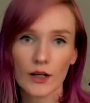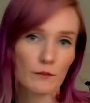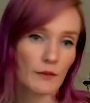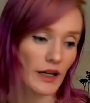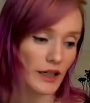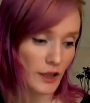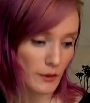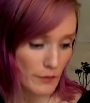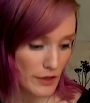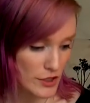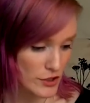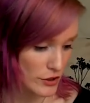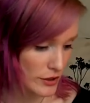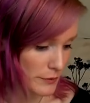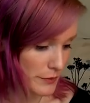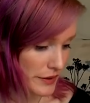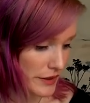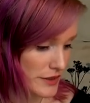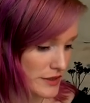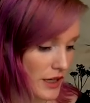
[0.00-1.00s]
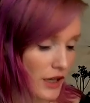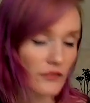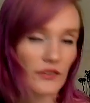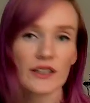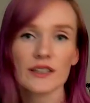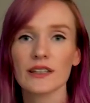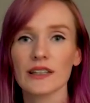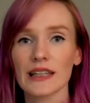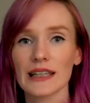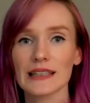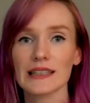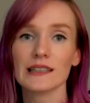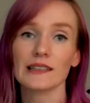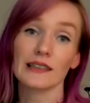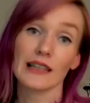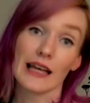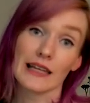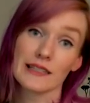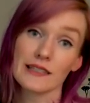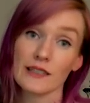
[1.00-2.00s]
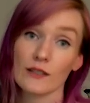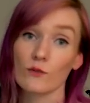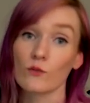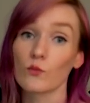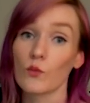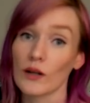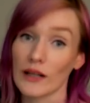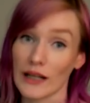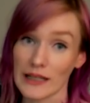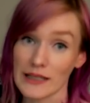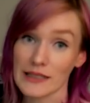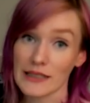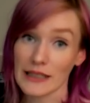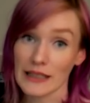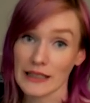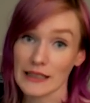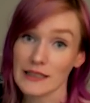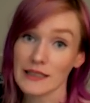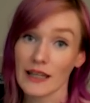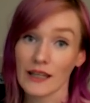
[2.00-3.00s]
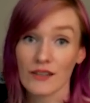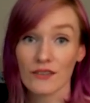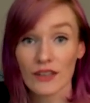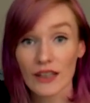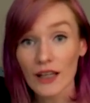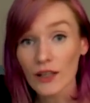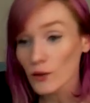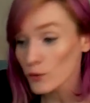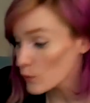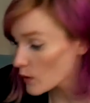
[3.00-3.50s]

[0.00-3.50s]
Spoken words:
I'm not gonna measure it because obviously it's less than what I see inside of the other